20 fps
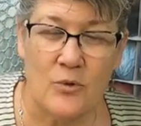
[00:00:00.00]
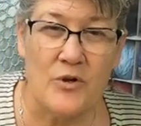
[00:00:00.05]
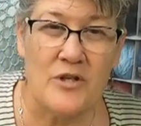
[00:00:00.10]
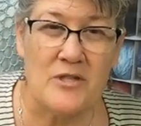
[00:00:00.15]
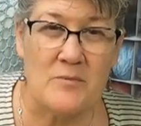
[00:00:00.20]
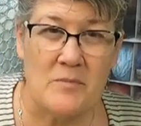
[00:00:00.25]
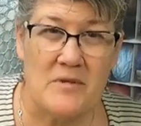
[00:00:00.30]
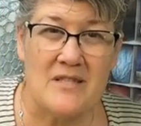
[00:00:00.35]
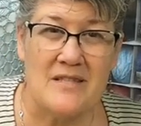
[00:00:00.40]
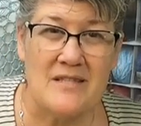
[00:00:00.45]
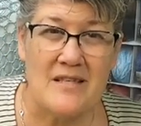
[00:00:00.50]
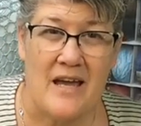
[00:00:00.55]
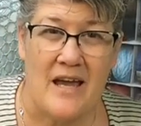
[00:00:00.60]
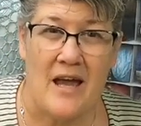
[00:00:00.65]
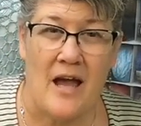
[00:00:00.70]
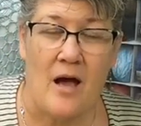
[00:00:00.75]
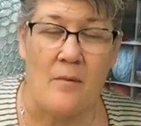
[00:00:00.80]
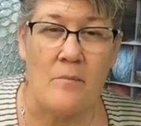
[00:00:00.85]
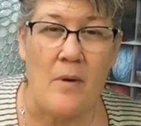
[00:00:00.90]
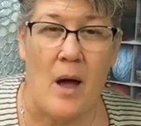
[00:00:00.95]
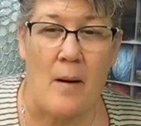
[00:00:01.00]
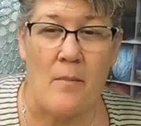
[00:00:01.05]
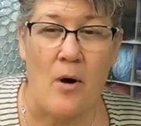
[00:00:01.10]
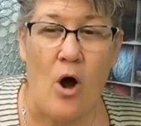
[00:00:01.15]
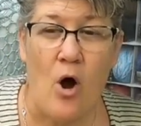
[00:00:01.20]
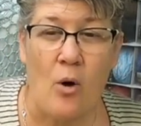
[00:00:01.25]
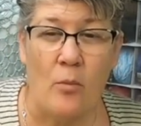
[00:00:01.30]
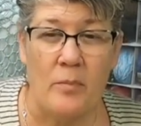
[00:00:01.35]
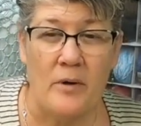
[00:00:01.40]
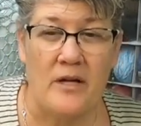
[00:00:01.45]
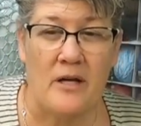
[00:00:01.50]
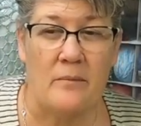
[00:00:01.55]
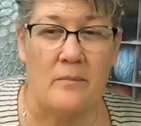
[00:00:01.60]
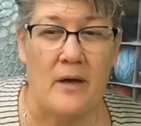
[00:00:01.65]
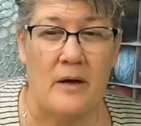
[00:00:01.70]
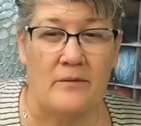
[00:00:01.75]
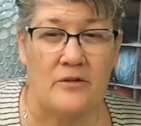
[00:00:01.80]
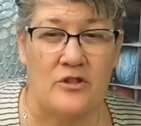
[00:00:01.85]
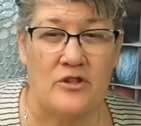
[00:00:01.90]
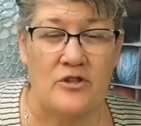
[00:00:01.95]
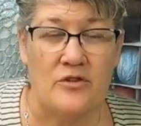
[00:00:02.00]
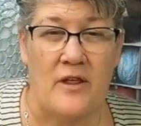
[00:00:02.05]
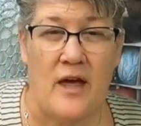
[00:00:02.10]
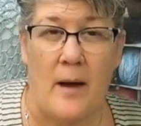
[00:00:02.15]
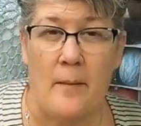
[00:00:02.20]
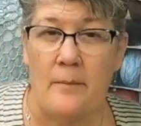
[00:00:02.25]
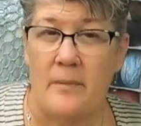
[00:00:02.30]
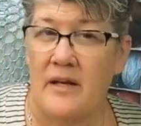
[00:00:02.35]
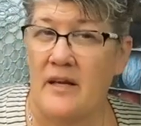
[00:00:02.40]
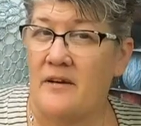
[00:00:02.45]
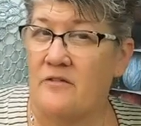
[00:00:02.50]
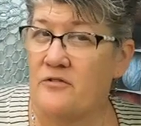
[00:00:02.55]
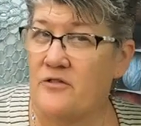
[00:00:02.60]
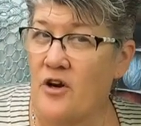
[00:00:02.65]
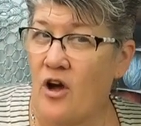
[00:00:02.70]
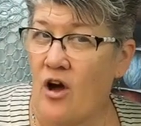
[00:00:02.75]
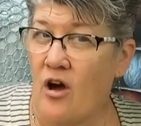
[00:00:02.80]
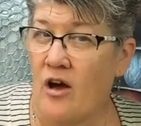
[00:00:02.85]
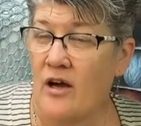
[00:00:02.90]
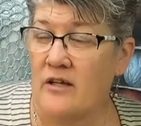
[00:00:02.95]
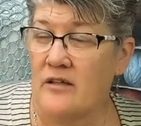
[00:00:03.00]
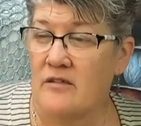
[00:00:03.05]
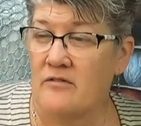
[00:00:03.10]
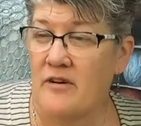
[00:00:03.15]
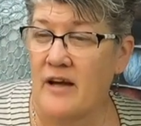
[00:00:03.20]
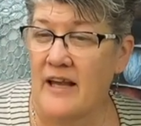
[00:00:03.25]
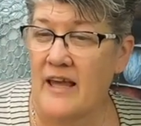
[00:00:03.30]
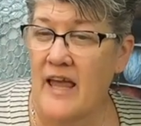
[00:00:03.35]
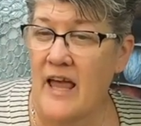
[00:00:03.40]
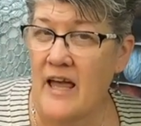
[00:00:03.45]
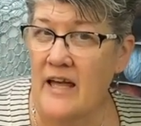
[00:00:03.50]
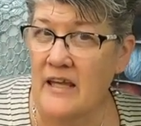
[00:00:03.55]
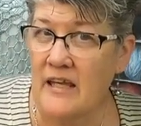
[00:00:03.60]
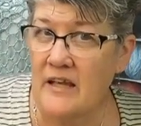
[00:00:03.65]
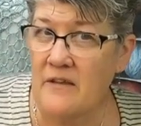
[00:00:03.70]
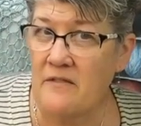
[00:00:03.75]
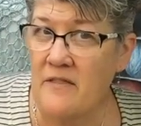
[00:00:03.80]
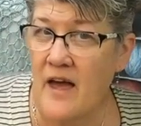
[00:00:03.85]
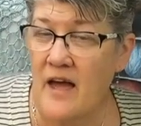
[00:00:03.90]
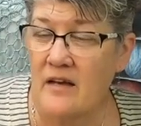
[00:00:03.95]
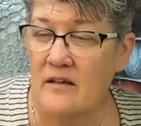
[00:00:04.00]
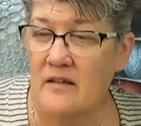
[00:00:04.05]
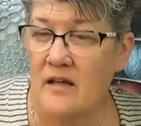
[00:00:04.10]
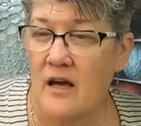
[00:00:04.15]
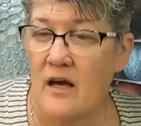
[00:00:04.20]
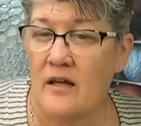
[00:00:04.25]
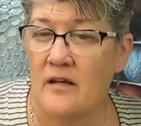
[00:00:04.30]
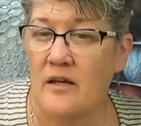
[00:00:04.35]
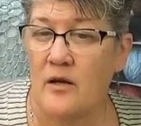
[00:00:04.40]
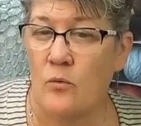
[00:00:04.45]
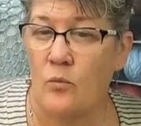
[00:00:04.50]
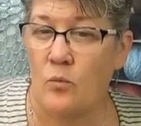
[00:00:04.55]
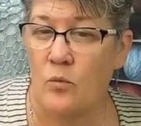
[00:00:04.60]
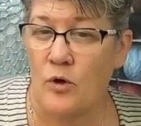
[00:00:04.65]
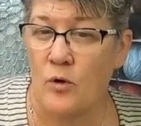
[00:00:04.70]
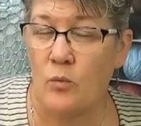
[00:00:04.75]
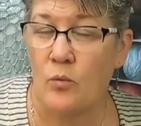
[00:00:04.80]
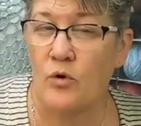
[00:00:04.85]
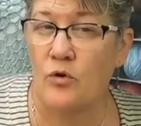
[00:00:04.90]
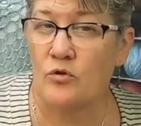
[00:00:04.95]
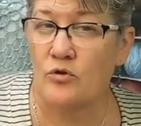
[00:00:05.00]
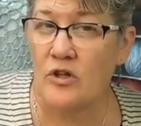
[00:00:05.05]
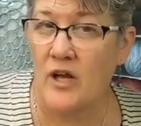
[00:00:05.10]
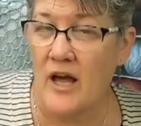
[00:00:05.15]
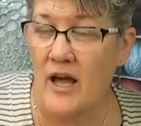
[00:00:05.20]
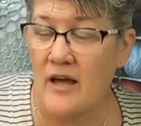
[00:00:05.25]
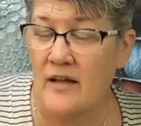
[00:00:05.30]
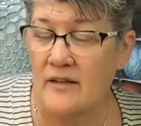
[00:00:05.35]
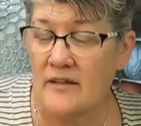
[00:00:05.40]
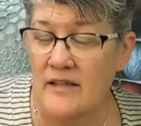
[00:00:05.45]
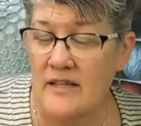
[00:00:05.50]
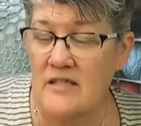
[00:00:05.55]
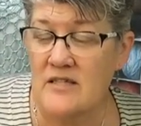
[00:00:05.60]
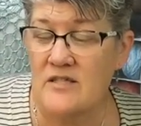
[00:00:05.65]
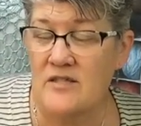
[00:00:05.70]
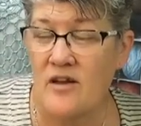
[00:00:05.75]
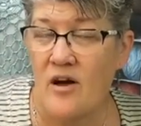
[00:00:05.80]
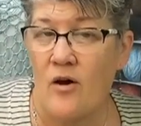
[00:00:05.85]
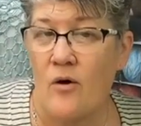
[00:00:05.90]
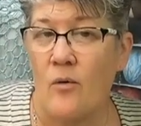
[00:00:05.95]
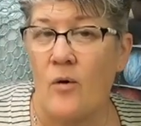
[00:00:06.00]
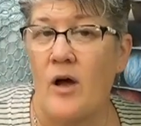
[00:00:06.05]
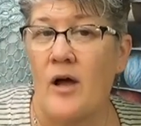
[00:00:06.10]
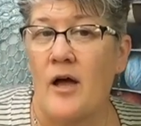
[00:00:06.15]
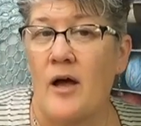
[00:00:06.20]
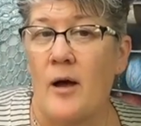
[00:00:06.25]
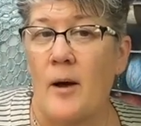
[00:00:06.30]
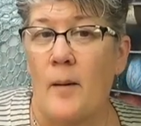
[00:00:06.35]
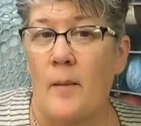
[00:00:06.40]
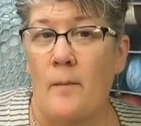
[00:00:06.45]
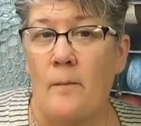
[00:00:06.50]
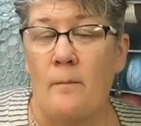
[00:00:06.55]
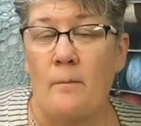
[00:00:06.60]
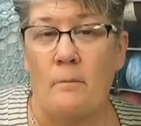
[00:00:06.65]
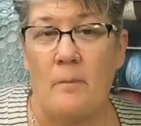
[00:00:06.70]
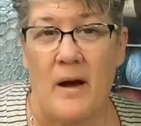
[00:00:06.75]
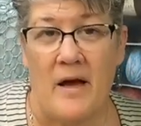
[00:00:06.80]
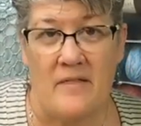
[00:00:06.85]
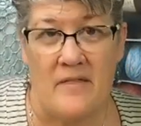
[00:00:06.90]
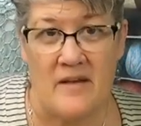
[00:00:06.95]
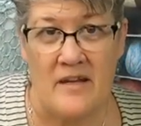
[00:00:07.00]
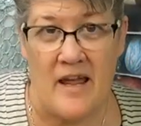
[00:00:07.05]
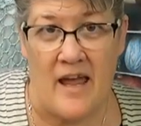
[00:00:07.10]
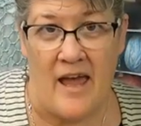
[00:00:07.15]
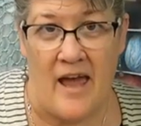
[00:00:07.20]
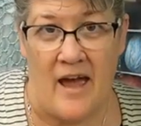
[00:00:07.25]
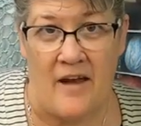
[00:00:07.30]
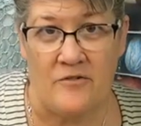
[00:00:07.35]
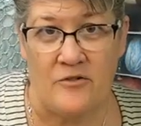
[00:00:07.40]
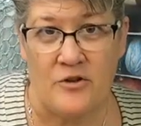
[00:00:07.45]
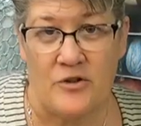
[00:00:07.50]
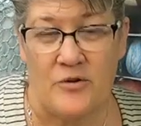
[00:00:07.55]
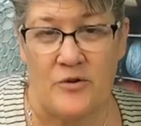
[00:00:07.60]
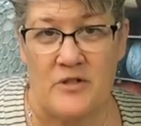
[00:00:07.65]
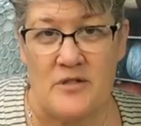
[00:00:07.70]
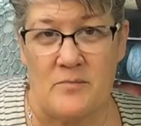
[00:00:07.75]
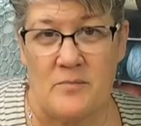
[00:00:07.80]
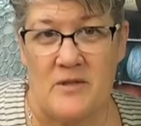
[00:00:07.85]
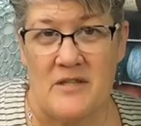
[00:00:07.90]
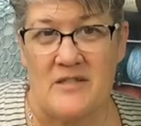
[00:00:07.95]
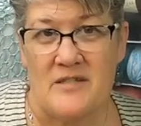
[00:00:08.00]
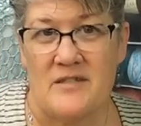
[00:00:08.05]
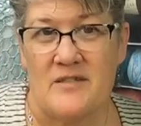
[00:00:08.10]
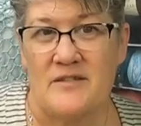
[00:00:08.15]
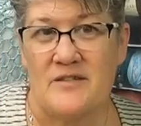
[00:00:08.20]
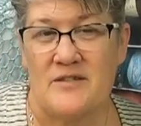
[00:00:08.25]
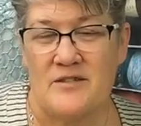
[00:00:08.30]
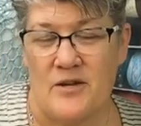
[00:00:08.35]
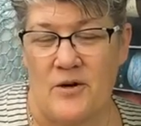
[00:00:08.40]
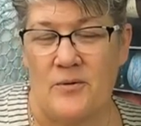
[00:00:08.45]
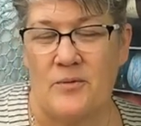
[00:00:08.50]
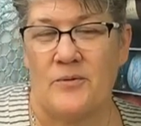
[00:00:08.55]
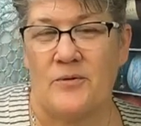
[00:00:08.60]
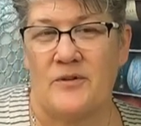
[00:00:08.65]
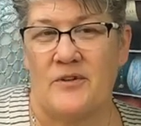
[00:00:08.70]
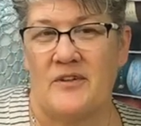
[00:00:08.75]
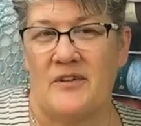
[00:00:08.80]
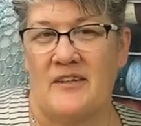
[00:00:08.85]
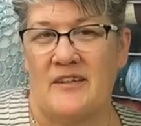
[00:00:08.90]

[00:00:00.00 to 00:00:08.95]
Christmas Day. I'm hoping to be able to do that, but if not, if I can't get that done, we will at least know by the day after Christmas. So